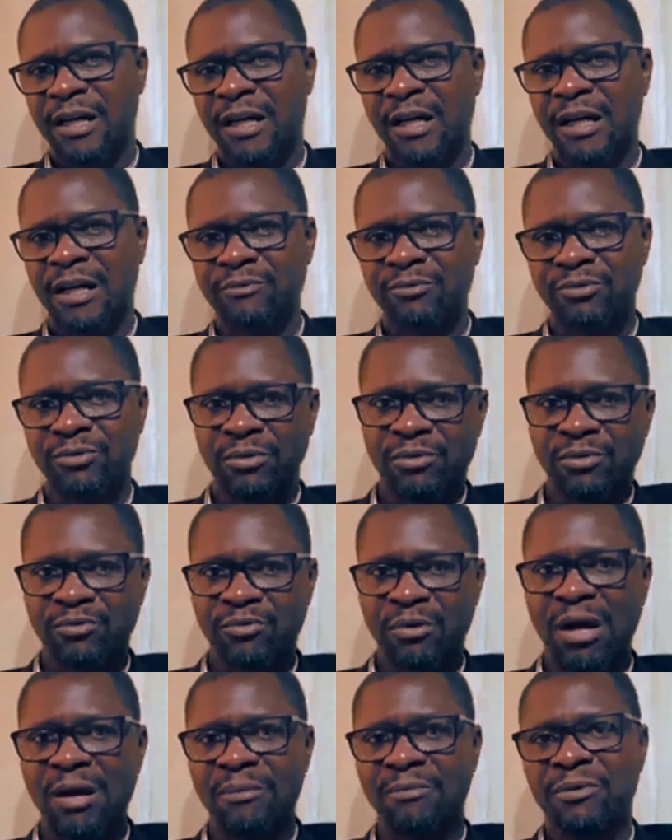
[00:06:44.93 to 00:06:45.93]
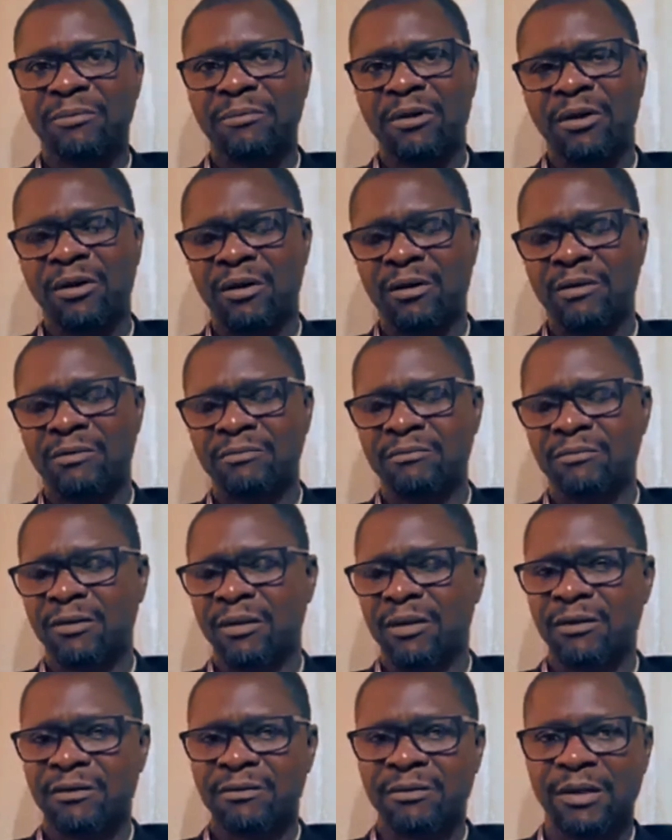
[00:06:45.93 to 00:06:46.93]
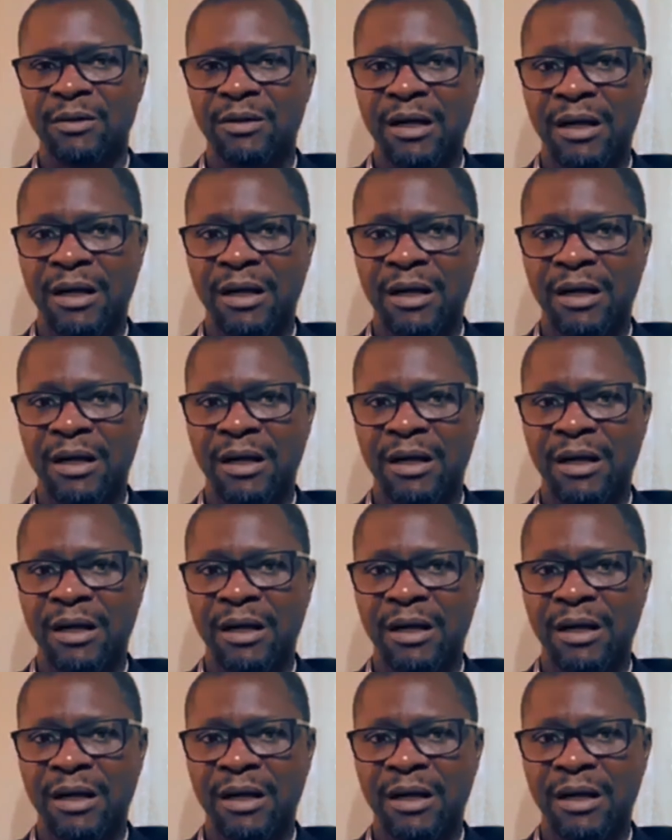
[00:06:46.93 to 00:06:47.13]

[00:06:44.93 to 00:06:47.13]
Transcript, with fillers: Uh, subscribe on, on, on,